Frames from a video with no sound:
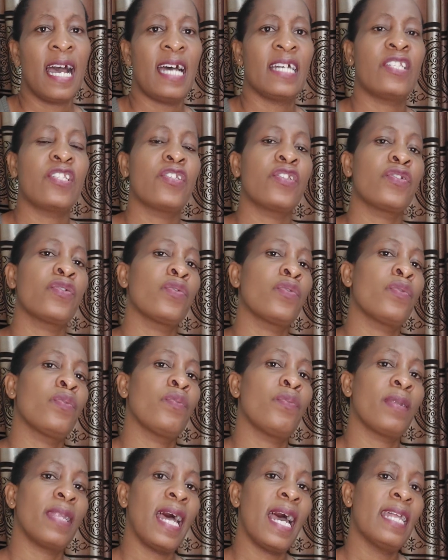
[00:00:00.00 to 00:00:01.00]
and your
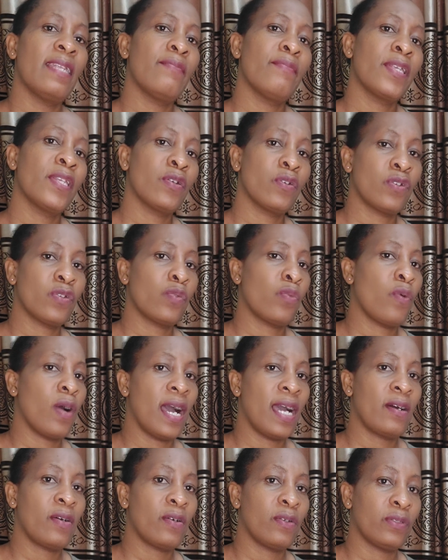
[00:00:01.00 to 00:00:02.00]
plan may not
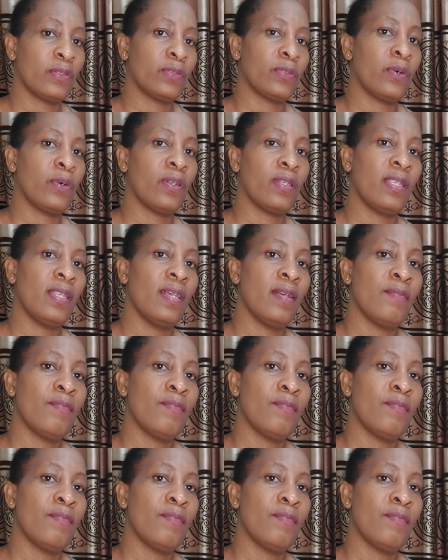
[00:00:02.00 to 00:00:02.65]
work also,